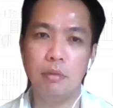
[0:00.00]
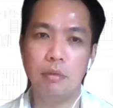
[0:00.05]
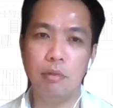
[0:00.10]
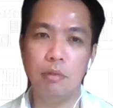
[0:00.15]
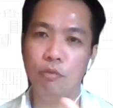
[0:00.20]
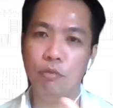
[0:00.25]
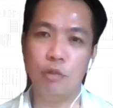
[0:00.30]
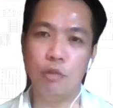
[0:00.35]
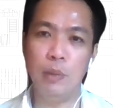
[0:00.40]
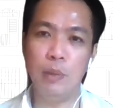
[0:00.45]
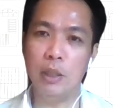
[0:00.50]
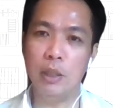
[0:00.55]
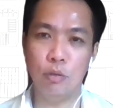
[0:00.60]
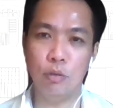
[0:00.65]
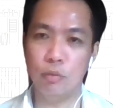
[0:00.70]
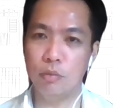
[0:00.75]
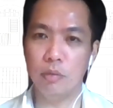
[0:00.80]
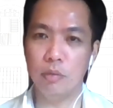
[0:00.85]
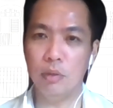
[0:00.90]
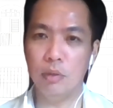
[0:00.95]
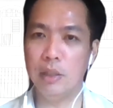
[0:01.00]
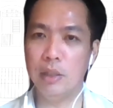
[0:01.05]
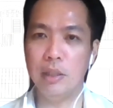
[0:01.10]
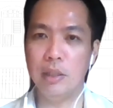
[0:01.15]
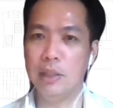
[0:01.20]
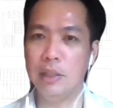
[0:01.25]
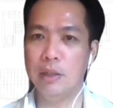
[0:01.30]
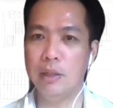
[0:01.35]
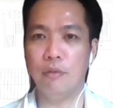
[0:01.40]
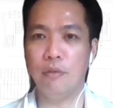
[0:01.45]
speak to a
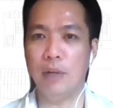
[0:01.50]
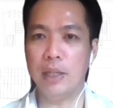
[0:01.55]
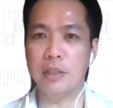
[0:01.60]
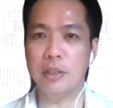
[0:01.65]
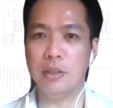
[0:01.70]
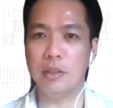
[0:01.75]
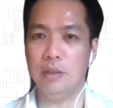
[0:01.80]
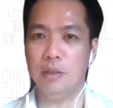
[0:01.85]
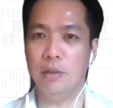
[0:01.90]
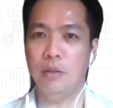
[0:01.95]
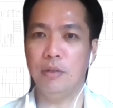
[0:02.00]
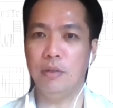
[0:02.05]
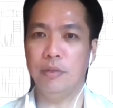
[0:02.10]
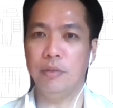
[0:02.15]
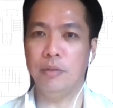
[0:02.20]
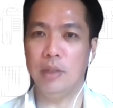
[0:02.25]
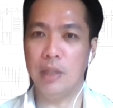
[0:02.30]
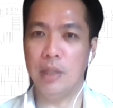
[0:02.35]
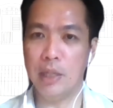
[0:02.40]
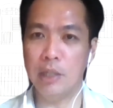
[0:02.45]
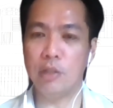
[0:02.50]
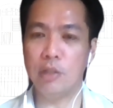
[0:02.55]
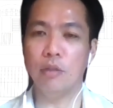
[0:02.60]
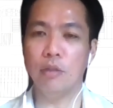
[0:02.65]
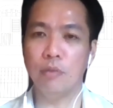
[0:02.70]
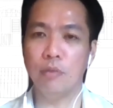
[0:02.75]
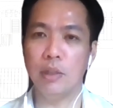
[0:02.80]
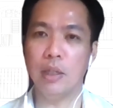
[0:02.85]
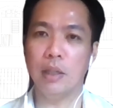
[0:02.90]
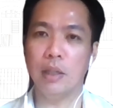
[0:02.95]
legal advisor on the nature
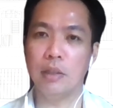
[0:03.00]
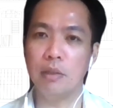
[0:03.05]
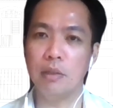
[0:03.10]
of it. I think